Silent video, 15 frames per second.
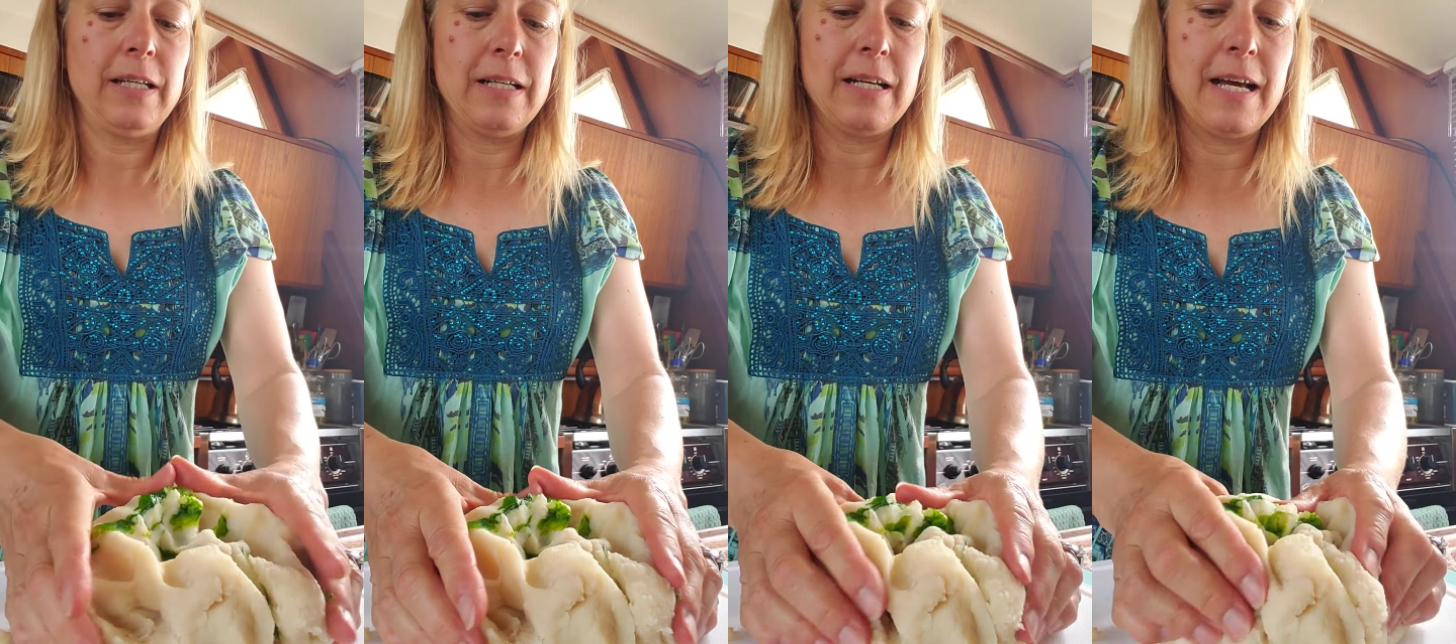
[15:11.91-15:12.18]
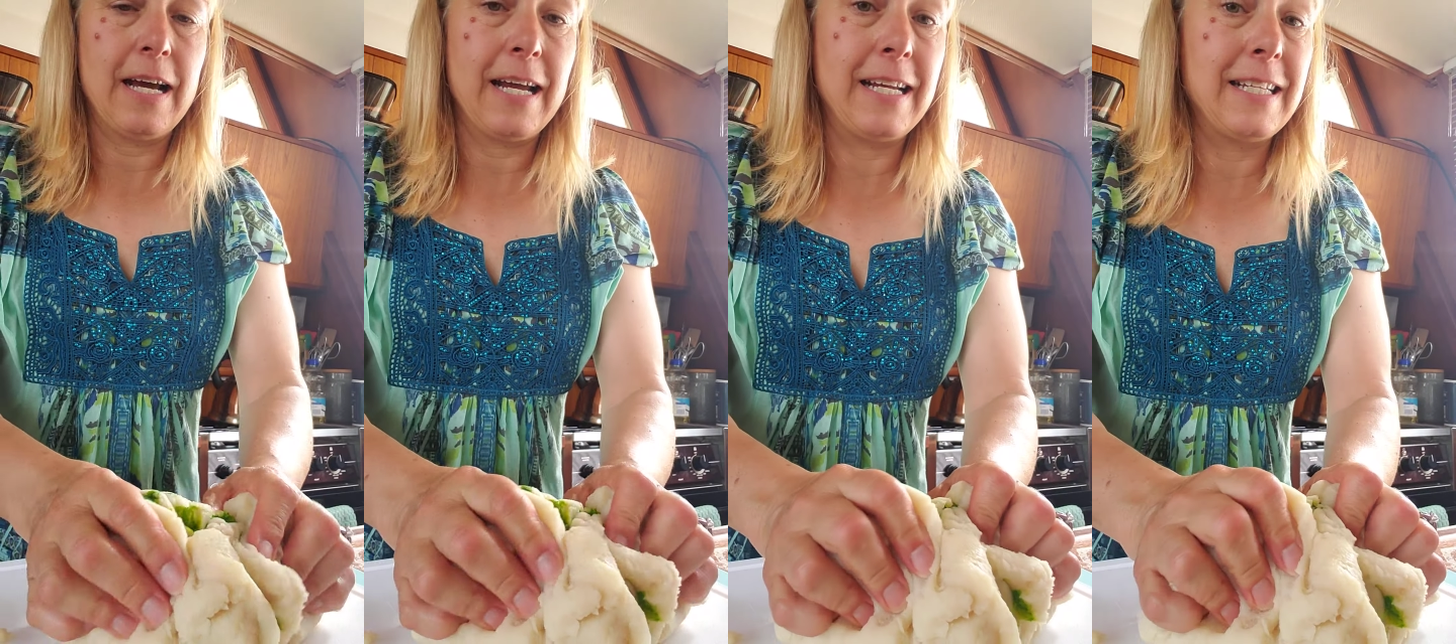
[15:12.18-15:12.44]

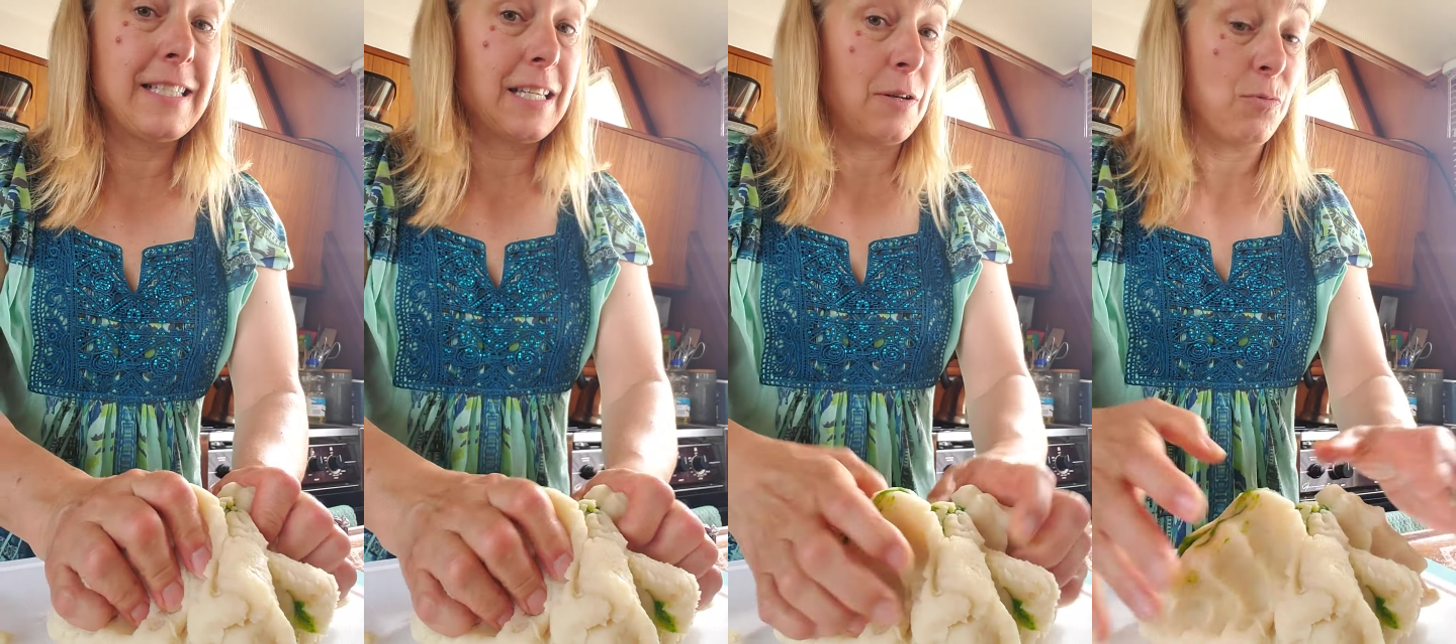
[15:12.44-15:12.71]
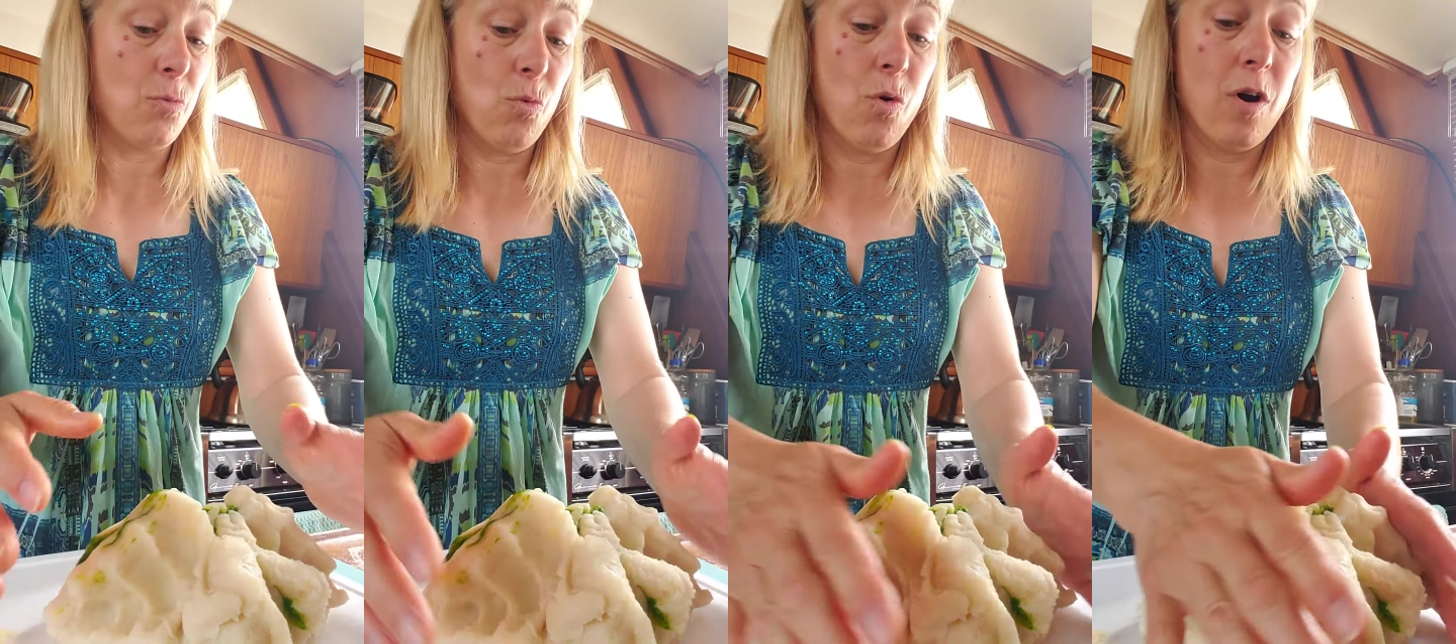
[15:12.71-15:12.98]
nice
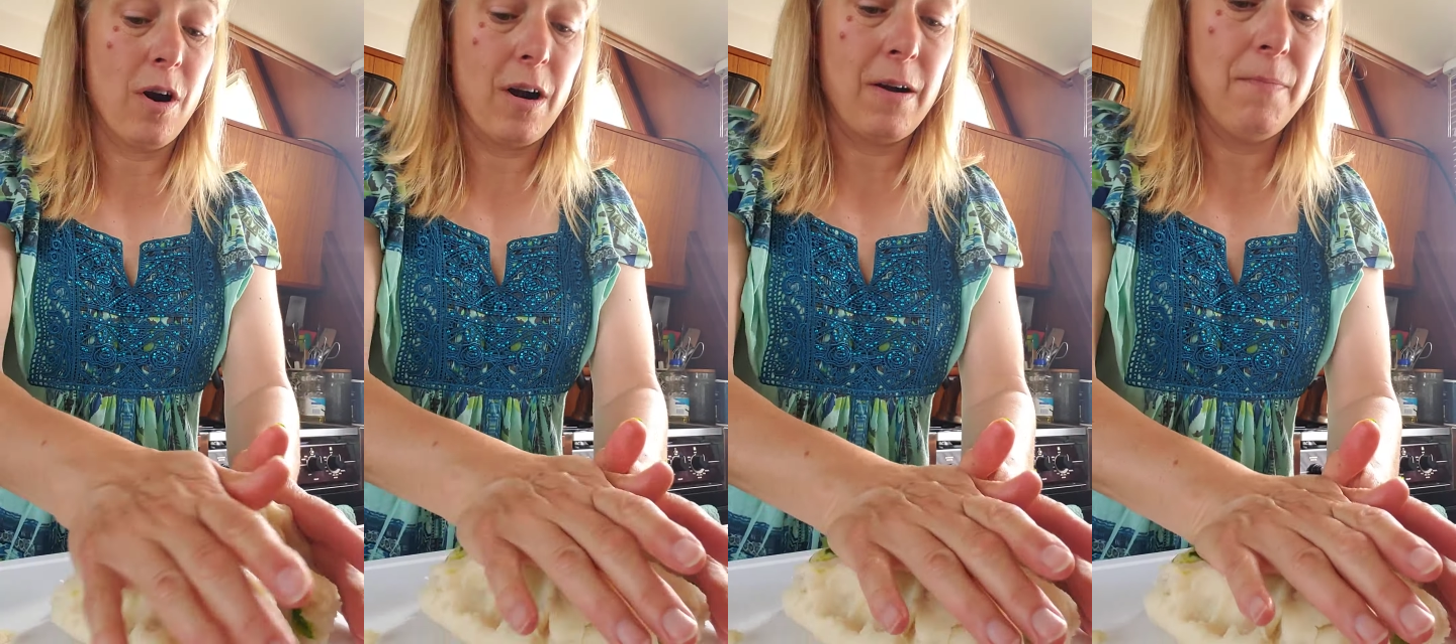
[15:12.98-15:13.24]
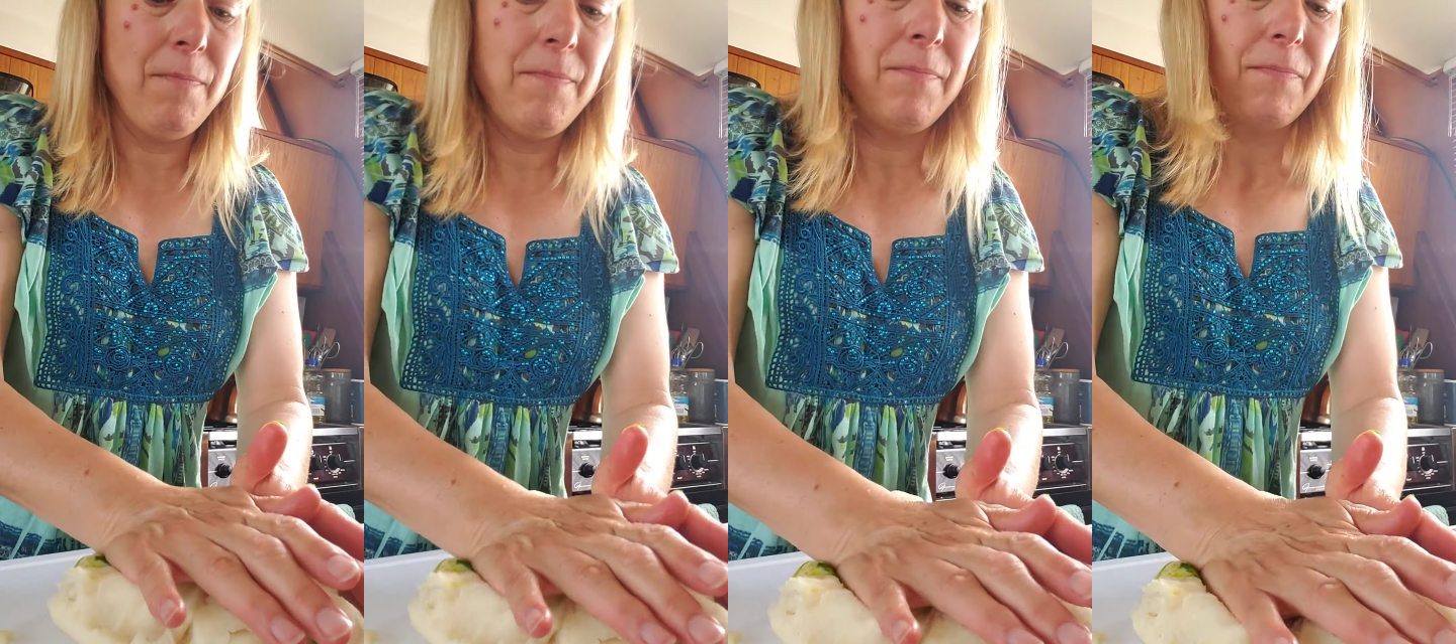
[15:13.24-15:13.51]
and
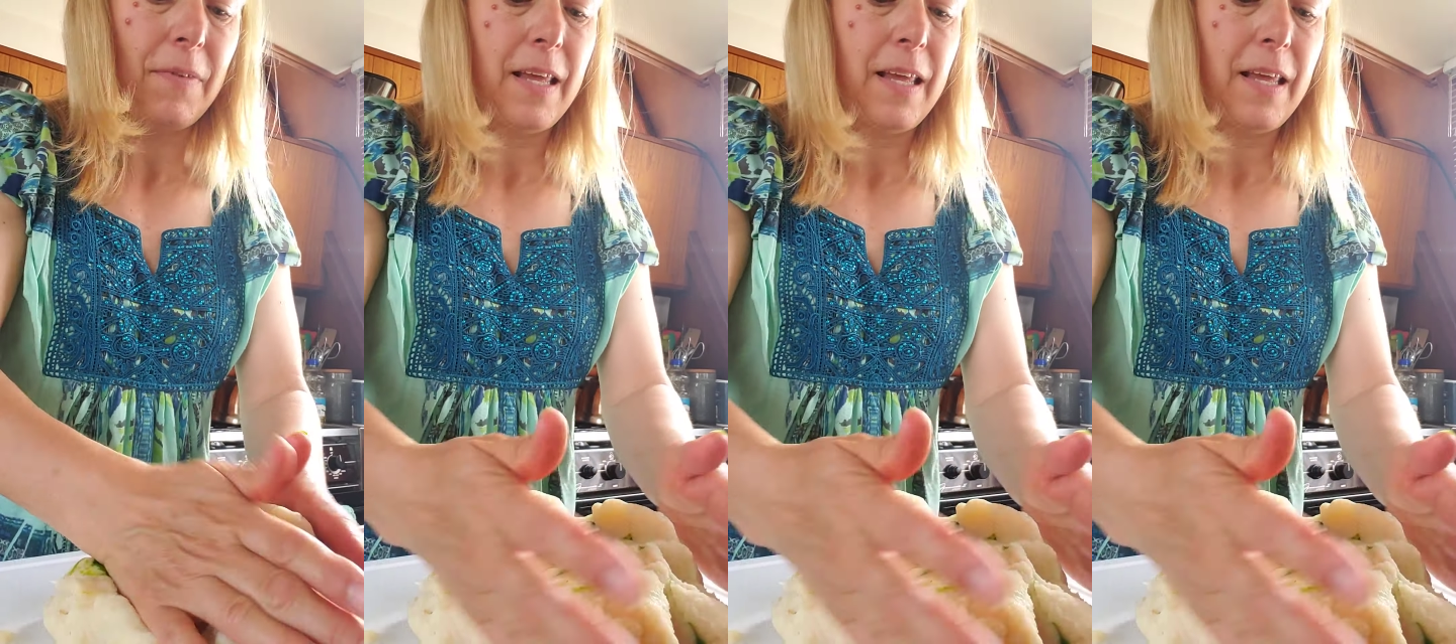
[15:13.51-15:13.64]
warm.